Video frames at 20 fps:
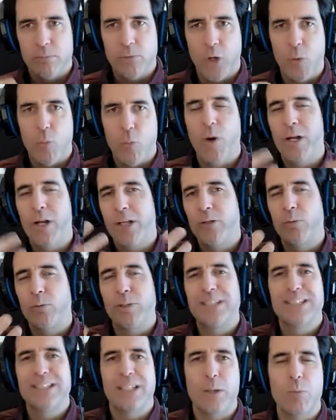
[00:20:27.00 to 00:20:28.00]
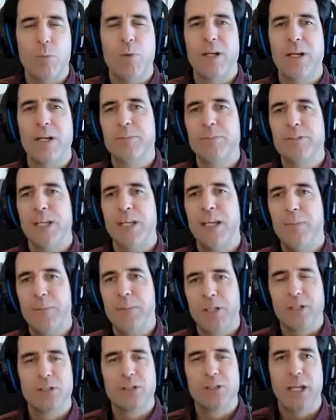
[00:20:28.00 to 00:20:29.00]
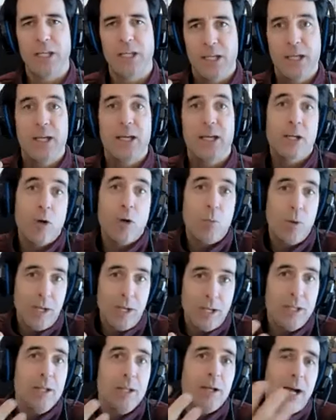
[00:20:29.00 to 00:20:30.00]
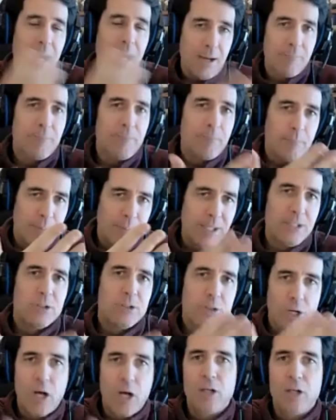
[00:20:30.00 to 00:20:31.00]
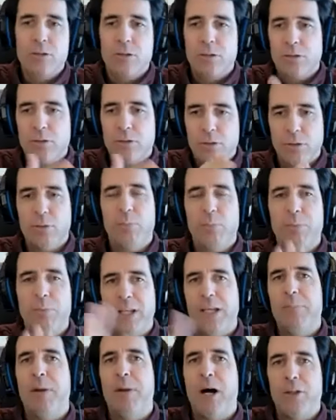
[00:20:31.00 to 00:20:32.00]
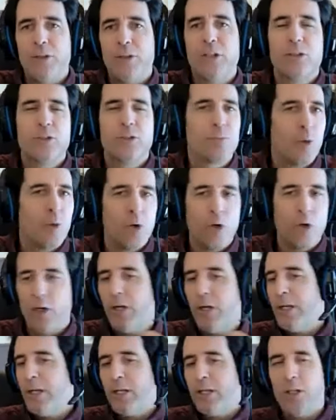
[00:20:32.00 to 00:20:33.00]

not wanting to accept what I'm saying because they, in a way, have been taught to blame others for,